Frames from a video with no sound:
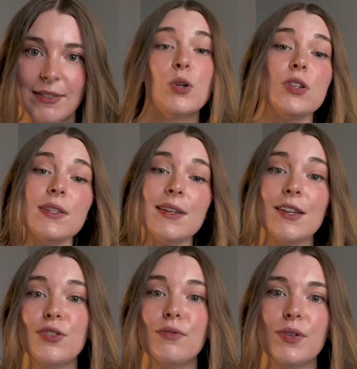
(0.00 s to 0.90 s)
which is an
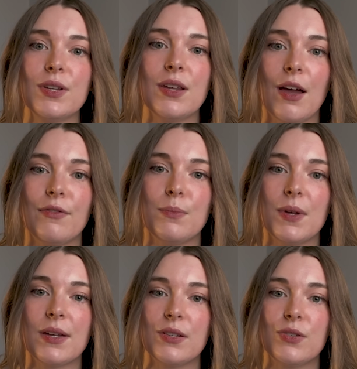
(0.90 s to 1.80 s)
issue for DNFing
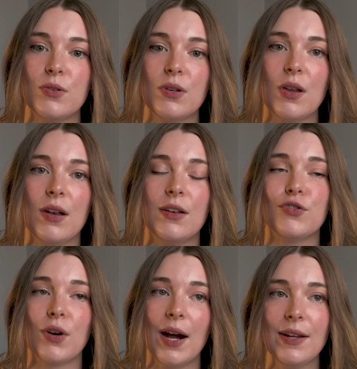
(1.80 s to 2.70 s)
because you can
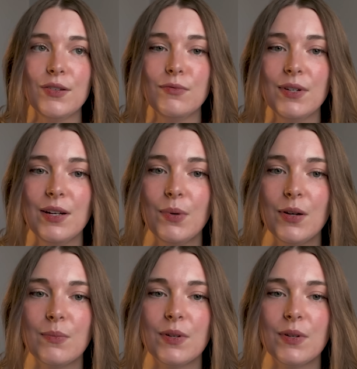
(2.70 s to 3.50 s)
try to read a book